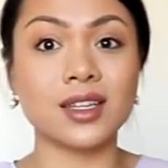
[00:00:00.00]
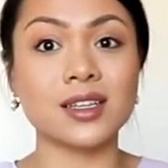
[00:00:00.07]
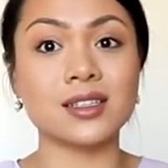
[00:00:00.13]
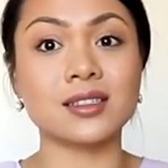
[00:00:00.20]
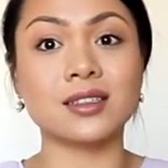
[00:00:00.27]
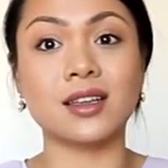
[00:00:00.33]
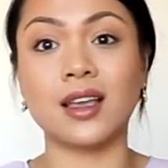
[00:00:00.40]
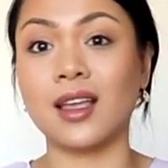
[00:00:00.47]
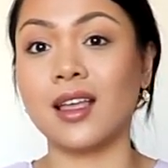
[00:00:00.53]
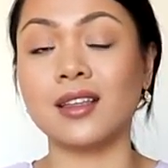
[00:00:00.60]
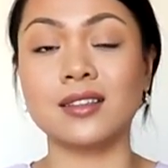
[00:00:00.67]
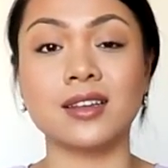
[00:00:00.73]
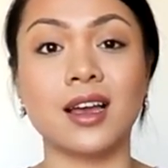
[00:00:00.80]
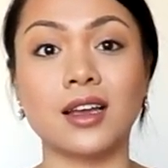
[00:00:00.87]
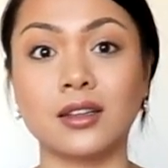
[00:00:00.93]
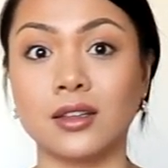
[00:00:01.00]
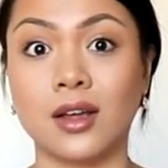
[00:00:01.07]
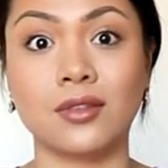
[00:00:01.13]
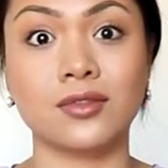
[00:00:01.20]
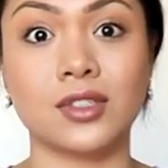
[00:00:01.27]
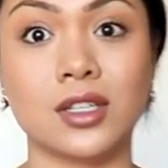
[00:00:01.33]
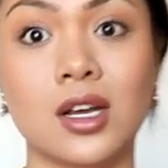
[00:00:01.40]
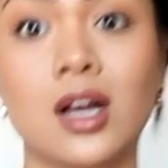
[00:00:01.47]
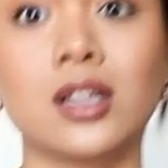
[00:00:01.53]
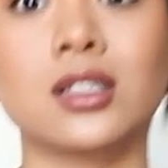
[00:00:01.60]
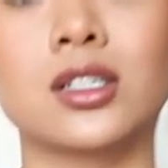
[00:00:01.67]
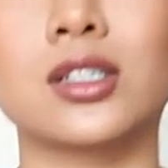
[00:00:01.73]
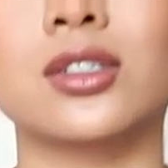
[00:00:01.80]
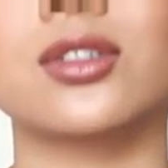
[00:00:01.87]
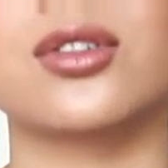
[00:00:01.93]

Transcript: this and I love the color